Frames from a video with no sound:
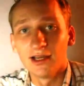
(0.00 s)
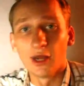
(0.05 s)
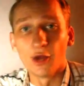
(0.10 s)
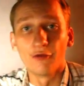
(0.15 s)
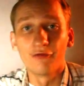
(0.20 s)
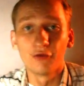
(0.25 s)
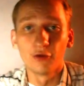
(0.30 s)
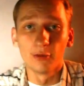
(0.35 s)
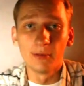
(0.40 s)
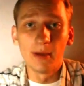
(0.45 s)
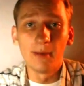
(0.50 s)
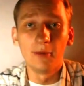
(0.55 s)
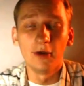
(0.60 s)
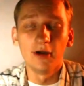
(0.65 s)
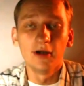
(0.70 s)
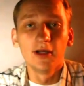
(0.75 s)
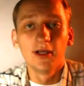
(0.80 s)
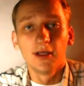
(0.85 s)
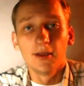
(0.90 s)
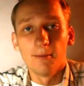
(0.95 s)
Now, if you
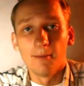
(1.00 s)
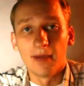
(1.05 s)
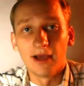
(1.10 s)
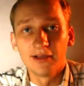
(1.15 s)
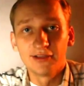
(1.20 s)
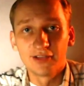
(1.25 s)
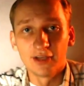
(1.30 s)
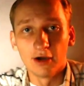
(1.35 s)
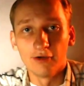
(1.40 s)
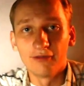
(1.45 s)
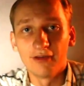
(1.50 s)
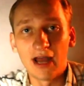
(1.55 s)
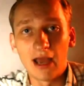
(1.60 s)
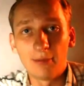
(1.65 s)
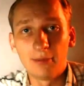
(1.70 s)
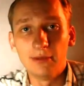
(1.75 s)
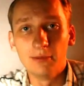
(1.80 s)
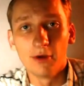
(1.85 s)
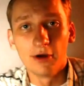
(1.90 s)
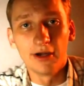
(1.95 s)
remember, myself and
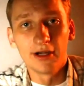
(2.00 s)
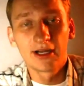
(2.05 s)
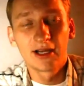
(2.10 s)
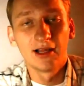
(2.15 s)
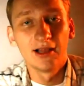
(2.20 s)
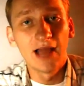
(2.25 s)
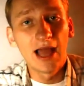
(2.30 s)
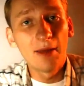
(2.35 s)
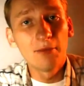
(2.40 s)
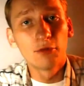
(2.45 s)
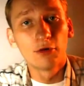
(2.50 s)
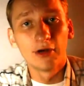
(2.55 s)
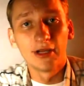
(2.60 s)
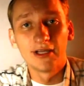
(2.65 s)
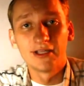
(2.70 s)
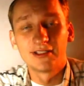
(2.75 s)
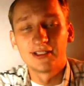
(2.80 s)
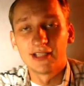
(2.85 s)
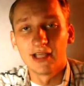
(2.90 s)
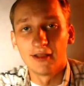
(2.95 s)
Abby Martin
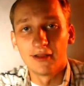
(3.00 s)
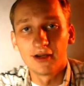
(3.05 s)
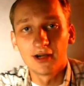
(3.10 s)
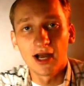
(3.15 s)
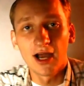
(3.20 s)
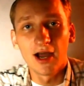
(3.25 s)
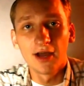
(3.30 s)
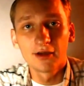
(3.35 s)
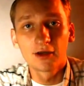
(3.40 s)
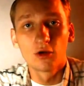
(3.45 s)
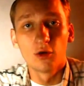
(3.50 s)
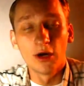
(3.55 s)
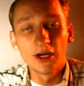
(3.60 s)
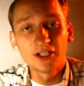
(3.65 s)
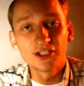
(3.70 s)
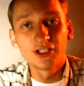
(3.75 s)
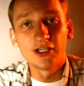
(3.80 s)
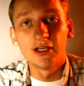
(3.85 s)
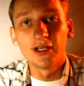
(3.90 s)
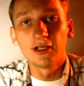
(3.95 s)
collaborated together on
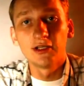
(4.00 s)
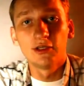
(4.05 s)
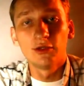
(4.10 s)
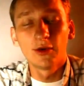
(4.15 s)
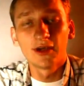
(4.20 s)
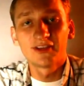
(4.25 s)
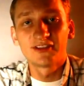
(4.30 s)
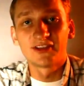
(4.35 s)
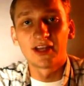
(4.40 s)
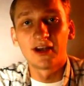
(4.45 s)
questioning U.S.